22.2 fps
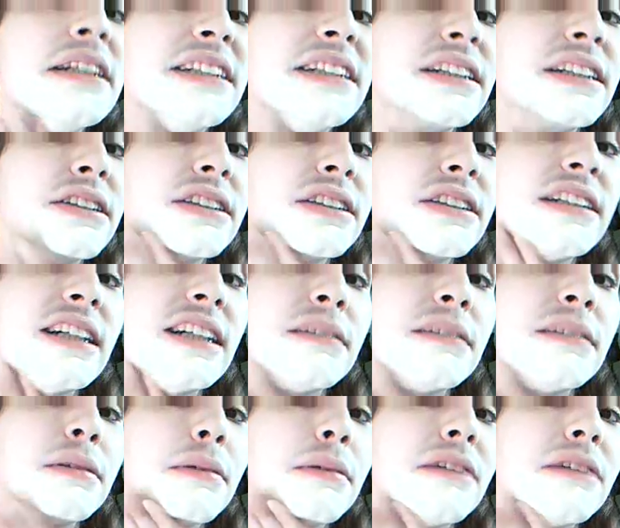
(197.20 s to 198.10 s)
it usually
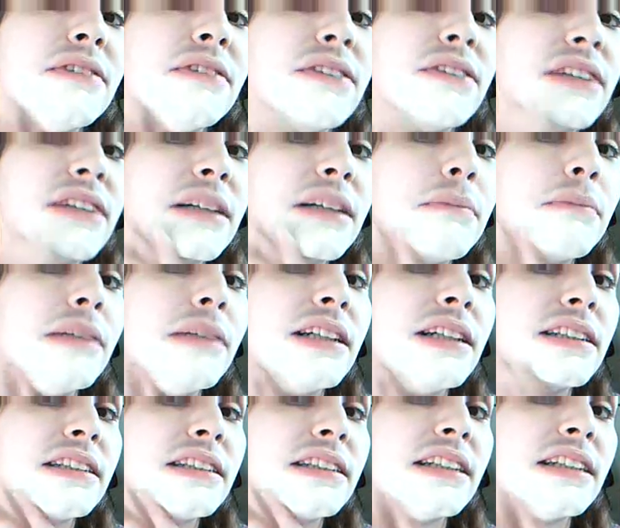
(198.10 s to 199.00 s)
takes me about 15
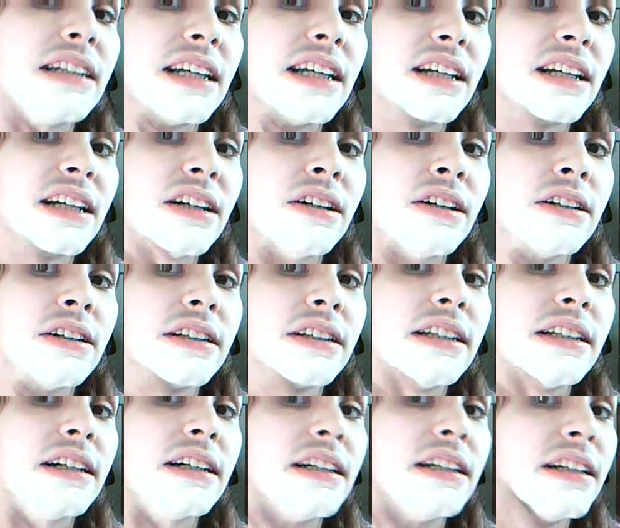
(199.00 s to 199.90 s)
minutes to get it all
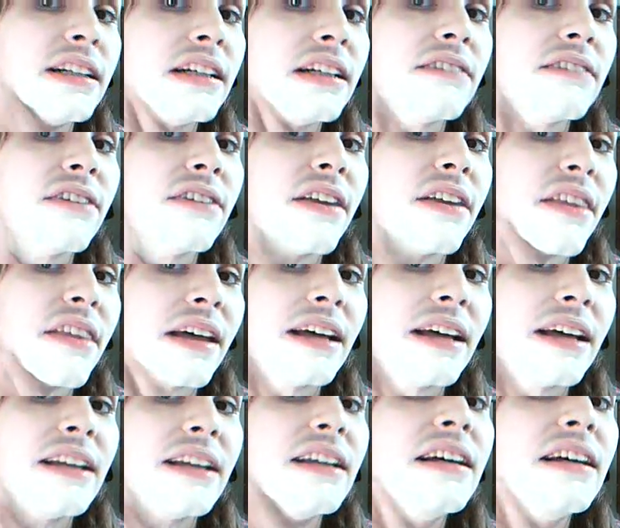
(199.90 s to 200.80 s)
done and everything